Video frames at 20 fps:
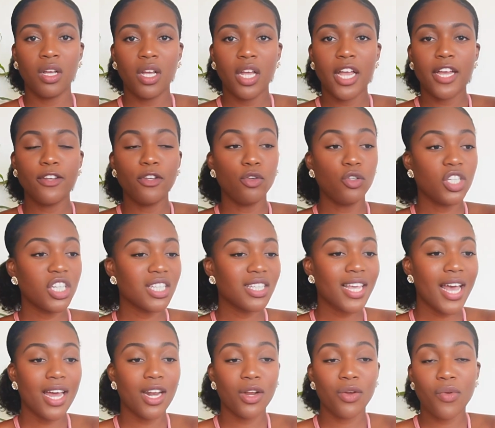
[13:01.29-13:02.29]
And you just
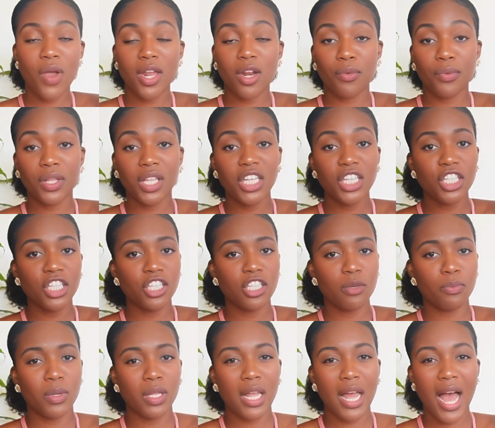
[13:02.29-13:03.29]
gotta create a
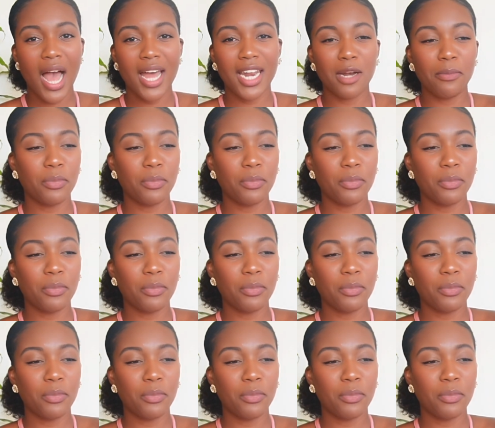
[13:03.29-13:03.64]
relationship with God and